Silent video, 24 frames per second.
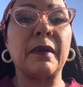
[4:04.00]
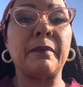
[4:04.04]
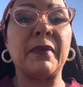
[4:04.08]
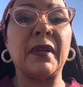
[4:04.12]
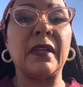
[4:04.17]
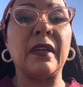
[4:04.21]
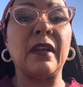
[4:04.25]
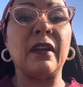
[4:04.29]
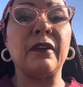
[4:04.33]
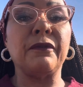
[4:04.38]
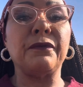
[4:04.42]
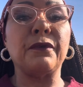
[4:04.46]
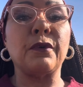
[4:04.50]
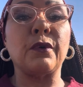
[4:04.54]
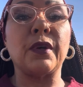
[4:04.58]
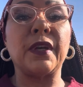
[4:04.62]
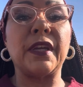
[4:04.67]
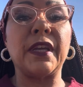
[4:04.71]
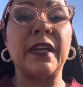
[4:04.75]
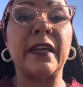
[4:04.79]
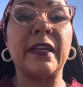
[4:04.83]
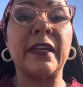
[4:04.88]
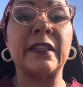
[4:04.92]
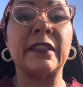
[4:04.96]
been here 4
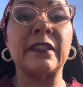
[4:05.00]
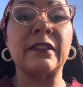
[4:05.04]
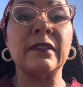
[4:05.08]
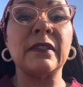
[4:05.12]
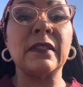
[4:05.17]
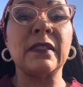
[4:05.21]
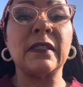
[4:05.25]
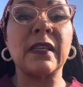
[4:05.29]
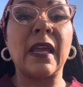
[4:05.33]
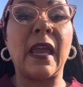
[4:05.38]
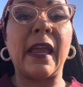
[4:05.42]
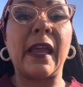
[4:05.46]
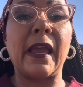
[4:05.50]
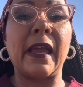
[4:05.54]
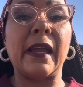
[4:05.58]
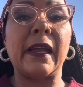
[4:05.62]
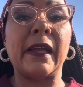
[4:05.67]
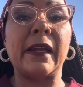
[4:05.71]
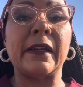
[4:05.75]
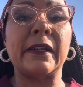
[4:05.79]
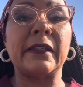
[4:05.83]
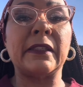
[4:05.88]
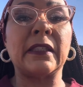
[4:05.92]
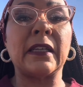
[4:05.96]
years,
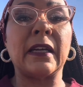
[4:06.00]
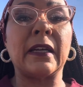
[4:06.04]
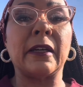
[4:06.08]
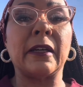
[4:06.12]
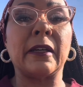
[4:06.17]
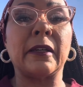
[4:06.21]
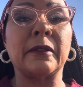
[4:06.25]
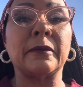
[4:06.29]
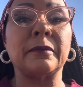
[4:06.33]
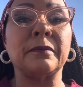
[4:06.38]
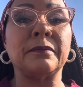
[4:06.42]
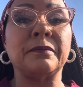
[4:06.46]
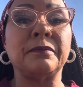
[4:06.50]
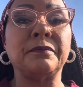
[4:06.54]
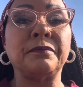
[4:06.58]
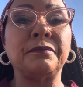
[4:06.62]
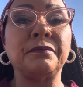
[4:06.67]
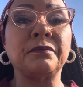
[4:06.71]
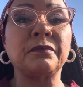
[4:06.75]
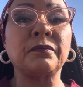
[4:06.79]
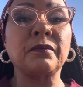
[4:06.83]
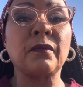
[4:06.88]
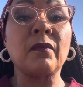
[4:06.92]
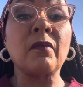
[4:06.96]
and
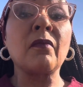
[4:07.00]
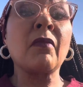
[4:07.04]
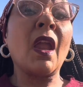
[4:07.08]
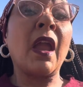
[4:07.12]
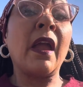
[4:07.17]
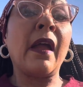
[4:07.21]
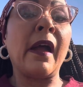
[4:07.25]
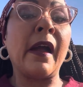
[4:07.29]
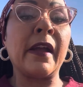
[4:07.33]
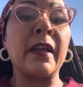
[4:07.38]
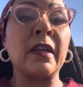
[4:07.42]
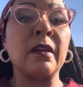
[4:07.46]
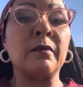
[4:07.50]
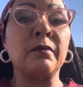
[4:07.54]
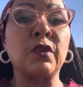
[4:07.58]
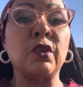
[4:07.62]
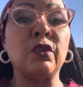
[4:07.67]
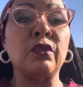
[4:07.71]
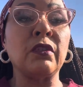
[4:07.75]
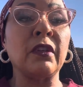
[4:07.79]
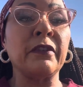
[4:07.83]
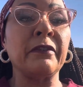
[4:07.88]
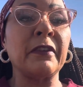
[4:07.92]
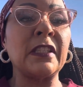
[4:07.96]
I am
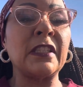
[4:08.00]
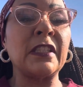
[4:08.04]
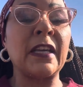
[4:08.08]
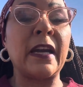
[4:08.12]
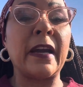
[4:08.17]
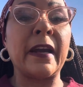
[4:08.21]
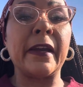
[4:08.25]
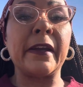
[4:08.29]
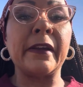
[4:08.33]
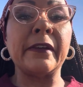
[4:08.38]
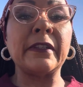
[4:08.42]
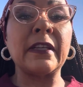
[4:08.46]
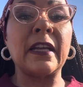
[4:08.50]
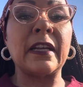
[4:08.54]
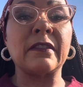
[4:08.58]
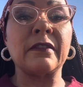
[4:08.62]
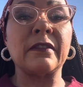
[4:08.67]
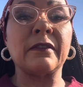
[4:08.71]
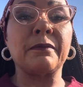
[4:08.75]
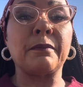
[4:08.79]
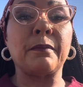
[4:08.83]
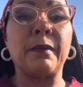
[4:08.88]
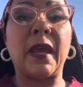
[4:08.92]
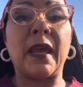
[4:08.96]
newly retired
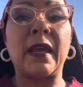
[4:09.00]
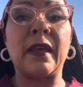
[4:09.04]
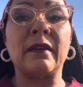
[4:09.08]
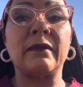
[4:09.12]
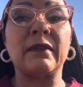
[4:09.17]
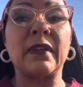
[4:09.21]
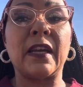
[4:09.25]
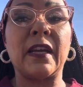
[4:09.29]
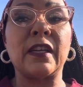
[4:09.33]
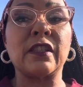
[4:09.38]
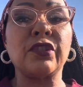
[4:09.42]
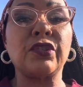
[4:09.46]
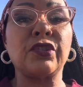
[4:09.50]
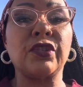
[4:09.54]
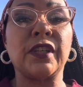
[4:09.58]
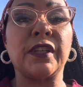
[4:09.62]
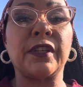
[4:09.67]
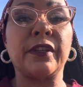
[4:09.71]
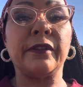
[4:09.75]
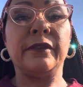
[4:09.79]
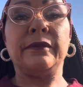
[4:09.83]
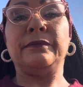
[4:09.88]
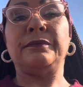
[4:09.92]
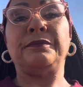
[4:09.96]
as of May of last
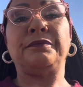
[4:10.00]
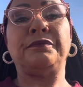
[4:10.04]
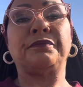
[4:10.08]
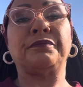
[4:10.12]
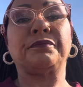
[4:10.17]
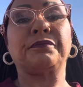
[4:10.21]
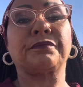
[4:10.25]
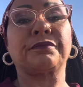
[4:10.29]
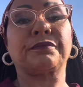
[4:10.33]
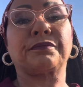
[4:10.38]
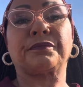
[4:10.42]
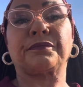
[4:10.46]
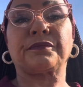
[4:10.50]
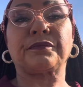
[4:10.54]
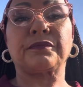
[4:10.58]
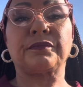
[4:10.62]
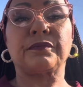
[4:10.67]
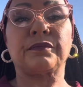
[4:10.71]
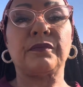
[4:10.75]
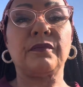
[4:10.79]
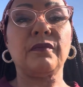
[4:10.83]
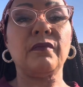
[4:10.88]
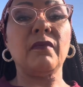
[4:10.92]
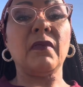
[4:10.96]
year.
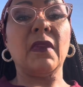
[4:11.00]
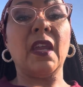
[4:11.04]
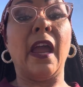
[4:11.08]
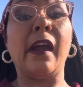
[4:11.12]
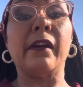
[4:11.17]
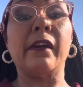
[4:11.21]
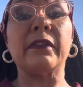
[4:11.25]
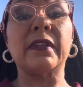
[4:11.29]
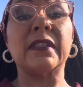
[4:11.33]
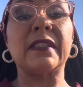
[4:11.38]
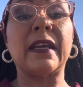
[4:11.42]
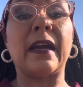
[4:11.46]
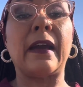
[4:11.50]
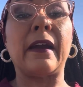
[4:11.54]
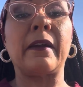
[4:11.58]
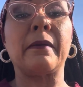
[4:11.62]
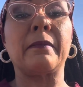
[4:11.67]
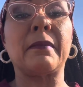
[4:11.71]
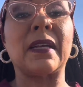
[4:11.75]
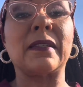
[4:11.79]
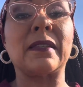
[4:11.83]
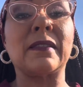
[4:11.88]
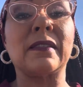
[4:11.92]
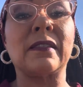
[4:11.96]
I
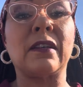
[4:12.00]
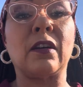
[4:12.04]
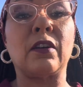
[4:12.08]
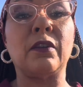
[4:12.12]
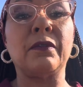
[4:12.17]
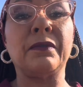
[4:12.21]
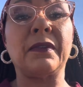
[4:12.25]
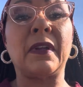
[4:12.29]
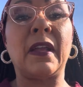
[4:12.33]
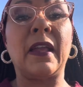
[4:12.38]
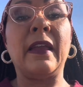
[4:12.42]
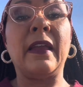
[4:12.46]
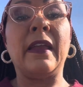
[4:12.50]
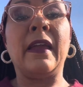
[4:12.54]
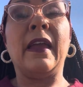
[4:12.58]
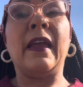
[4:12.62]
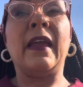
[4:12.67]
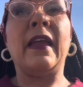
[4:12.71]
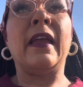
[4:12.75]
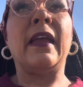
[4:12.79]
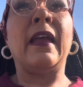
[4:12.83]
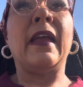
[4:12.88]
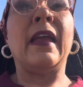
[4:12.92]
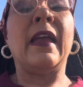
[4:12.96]
retired myself
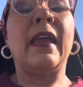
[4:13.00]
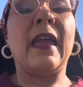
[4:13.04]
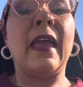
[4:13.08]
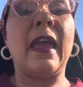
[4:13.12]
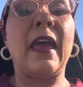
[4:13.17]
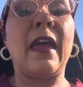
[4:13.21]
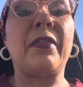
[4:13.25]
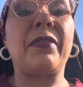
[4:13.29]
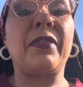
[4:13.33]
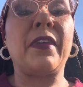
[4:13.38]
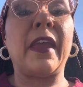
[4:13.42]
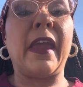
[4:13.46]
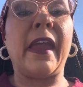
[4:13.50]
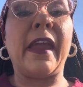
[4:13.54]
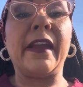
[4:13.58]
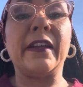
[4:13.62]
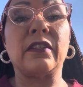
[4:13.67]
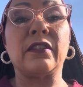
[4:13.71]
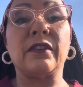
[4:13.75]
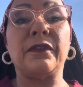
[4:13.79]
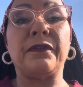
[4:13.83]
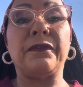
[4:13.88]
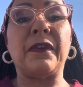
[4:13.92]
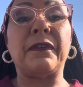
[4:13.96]
at the
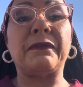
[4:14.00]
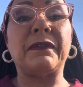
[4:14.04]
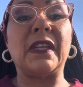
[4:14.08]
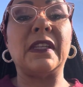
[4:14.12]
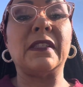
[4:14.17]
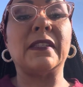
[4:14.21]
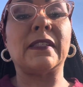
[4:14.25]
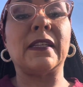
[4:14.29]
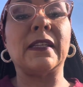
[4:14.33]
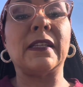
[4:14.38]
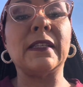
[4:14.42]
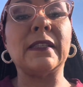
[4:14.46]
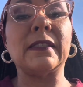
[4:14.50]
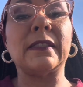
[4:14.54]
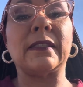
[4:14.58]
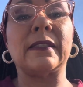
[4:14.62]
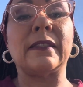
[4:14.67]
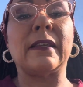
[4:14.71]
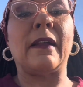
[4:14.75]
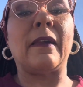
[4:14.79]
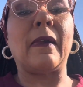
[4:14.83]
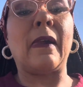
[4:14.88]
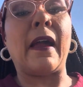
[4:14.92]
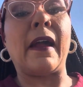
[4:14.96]
age of 56.
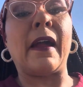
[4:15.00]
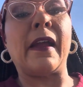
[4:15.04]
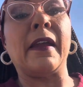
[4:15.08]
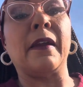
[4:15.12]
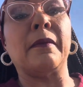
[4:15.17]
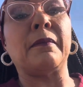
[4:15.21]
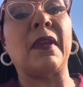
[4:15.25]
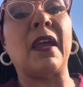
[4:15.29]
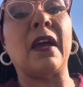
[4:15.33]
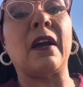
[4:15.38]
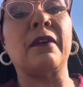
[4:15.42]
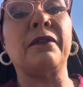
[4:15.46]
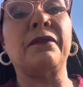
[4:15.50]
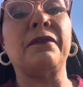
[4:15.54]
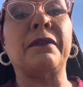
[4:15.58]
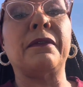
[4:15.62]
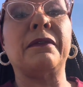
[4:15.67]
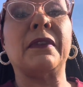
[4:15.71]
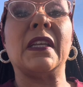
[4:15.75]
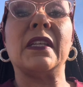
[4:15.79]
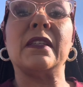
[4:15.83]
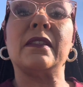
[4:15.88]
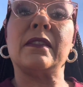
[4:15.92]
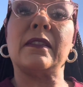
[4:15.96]
I am now
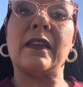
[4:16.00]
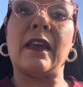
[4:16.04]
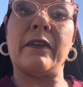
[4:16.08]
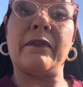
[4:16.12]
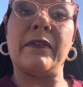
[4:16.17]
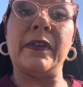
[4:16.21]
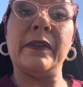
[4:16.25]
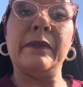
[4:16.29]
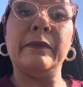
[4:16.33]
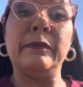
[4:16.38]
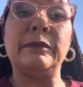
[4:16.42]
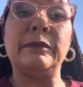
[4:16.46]
57,